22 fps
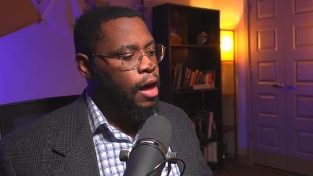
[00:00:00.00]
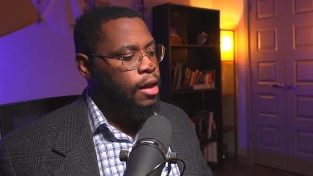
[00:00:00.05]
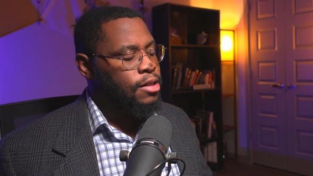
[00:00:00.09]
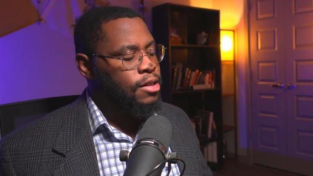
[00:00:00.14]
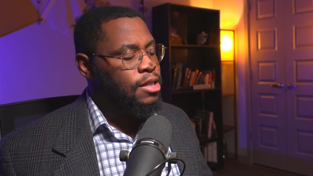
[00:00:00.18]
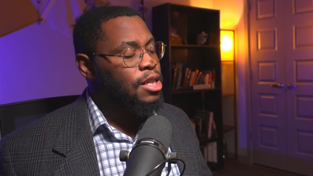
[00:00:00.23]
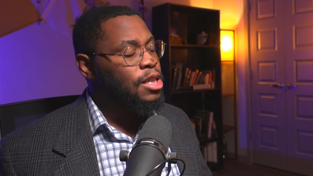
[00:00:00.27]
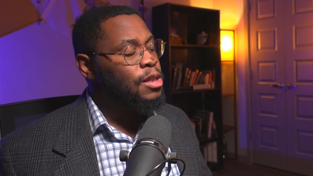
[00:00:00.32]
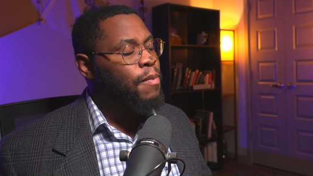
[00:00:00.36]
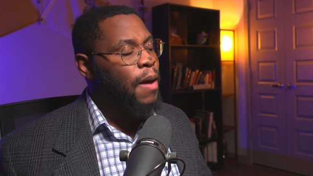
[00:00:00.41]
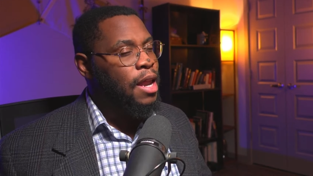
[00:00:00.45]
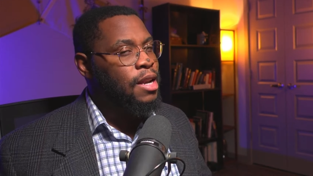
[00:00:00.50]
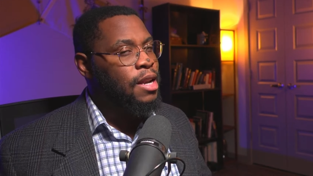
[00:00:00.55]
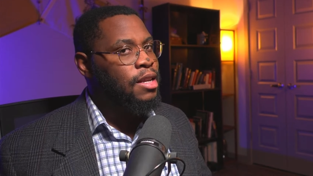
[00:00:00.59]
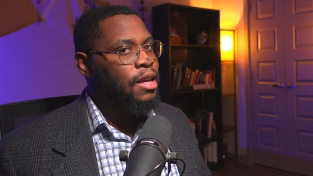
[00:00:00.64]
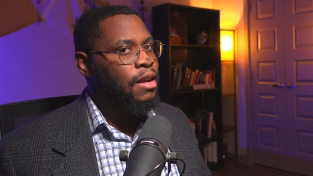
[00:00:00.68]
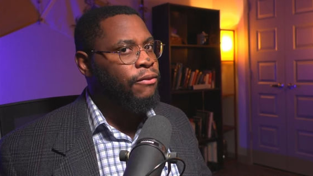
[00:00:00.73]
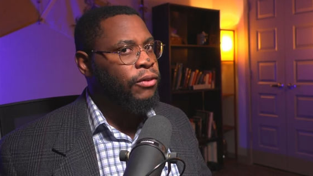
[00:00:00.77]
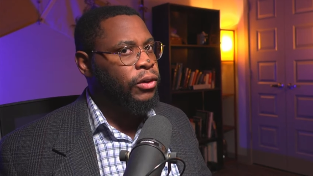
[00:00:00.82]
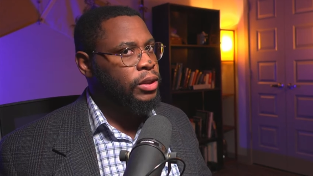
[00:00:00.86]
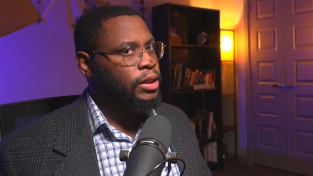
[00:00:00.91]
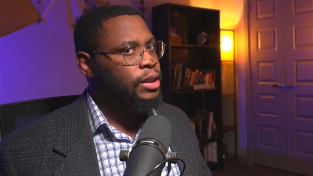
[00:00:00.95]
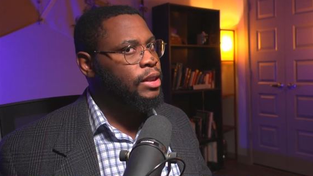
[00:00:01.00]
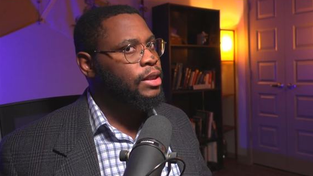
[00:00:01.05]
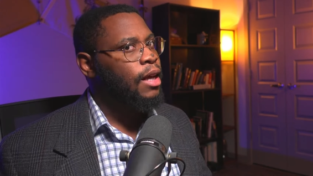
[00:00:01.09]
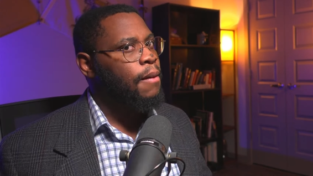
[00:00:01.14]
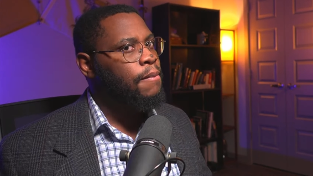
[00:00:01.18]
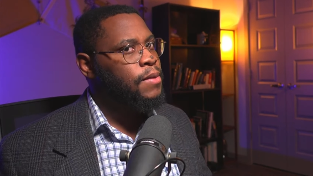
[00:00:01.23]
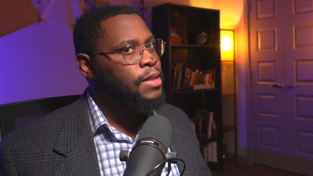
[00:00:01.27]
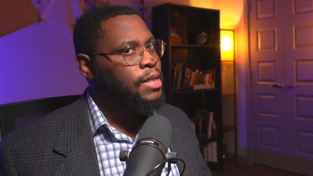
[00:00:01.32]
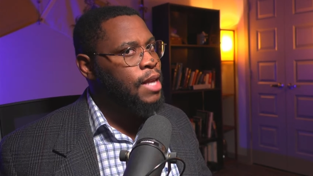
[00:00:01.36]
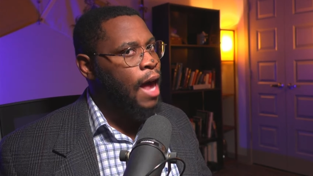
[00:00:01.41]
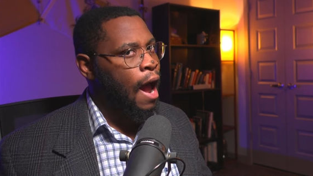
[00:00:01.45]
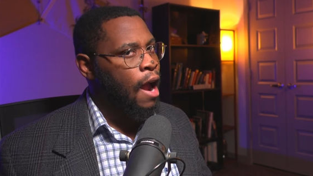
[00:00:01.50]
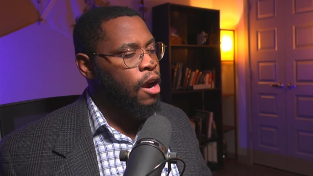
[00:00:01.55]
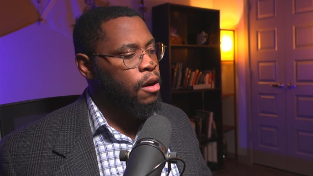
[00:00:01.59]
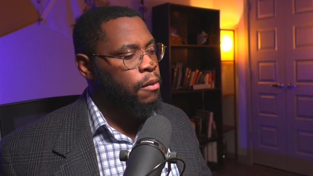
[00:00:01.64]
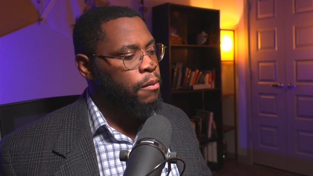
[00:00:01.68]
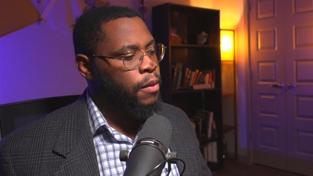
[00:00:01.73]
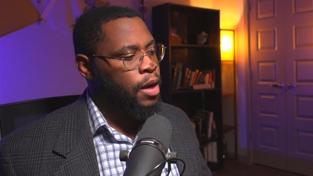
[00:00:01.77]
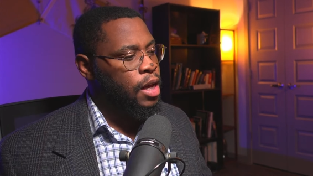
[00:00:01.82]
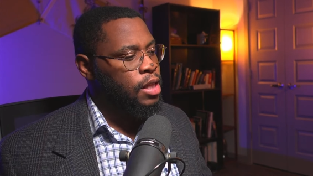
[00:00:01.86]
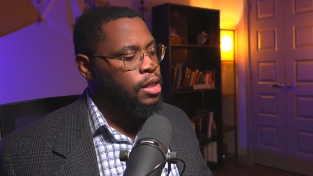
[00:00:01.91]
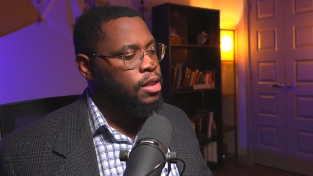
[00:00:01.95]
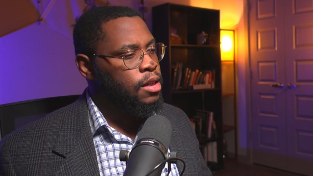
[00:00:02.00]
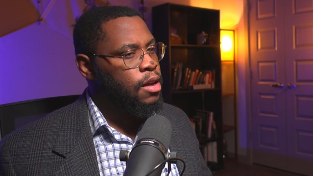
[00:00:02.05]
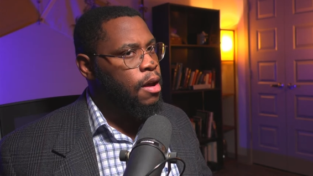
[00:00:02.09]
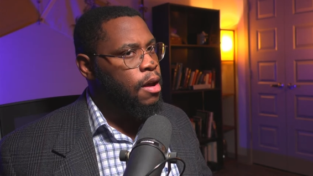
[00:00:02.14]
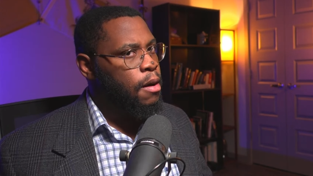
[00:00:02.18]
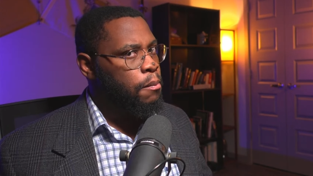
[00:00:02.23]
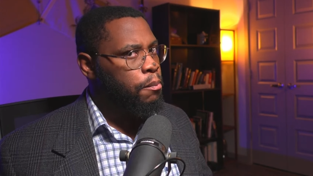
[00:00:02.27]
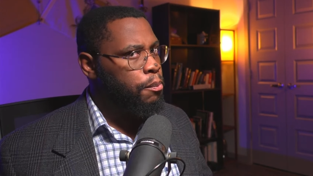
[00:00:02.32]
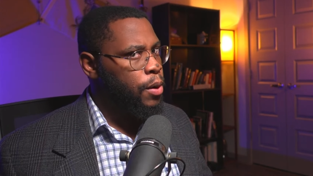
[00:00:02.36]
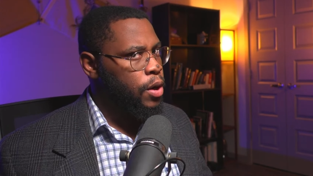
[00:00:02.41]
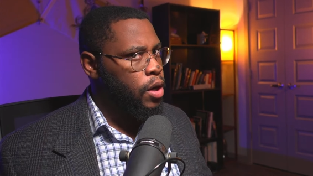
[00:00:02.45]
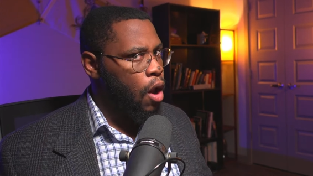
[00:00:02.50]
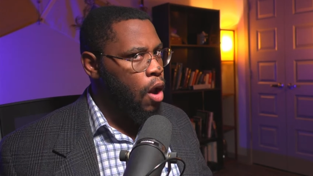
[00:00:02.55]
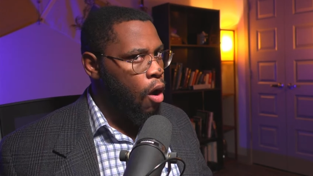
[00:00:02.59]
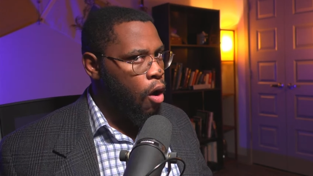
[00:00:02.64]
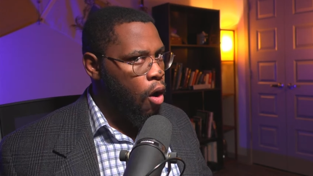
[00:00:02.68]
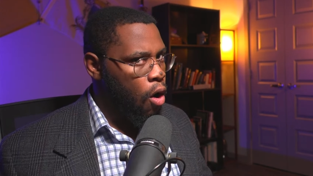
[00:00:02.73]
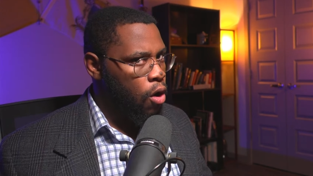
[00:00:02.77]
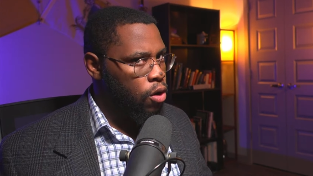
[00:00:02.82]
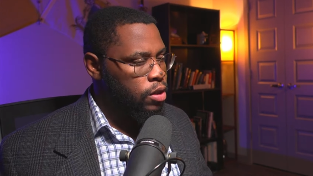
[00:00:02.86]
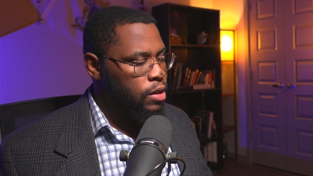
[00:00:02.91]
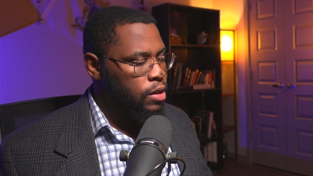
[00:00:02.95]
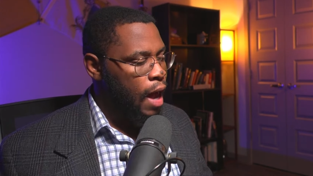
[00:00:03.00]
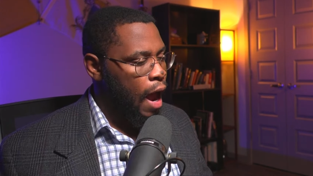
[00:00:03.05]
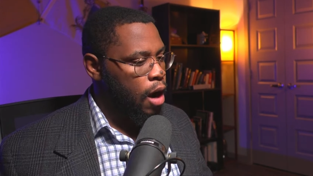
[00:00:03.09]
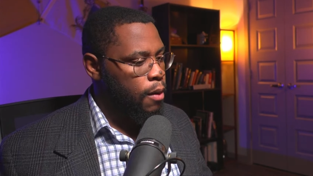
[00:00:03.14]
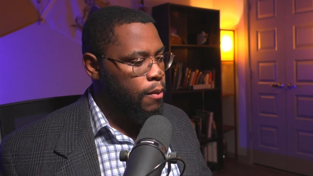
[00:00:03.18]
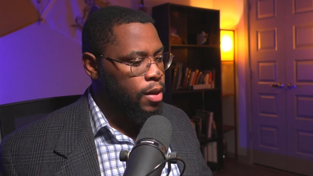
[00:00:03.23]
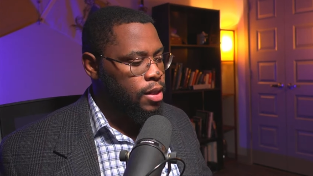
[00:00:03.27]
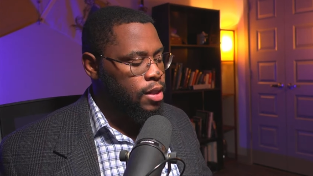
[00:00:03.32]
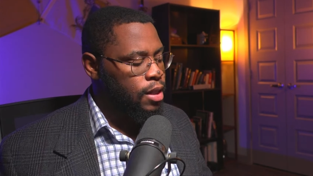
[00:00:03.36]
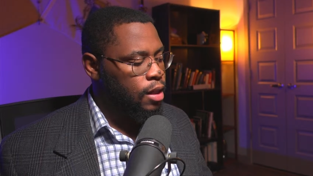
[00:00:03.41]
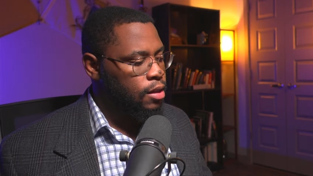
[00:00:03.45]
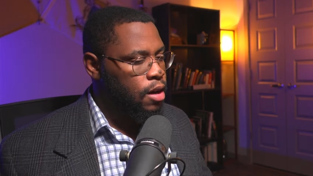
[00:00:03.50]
suspended for some sacraments, but not all sacraments.